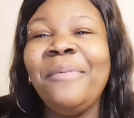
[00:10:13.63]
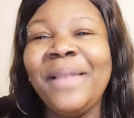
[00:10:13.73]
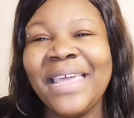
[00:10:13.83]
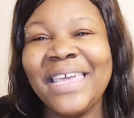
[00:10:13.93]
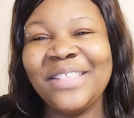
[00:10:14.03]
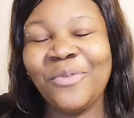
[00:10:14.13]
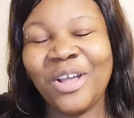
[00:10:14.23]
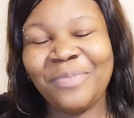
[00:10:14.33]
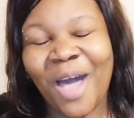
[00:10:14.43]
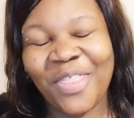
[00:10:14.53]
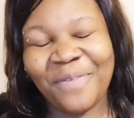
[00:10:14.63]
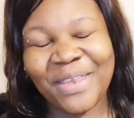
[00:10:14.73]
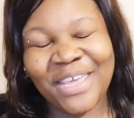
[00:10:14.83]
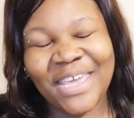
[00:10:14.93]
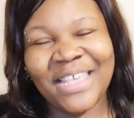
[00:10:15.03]
Please watch my other
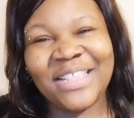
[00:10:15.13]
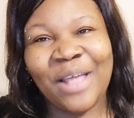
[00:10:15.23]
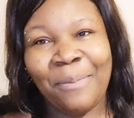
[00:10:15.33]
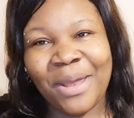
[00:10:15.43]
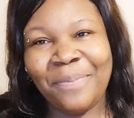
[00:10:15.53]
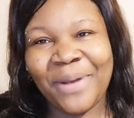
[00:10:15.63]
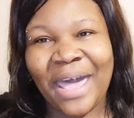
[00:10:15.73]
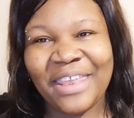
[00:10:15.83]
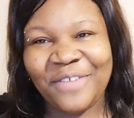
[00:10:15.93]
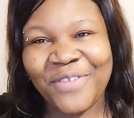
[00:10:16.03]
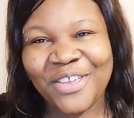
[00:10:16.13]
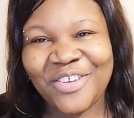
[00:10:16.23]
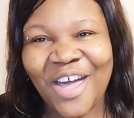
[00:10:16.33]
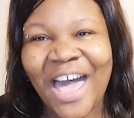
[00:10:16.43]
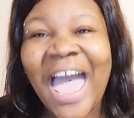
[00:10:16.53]
videos I'm going to put out in the
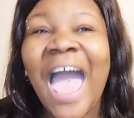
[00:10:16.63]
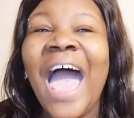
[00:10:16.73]
future.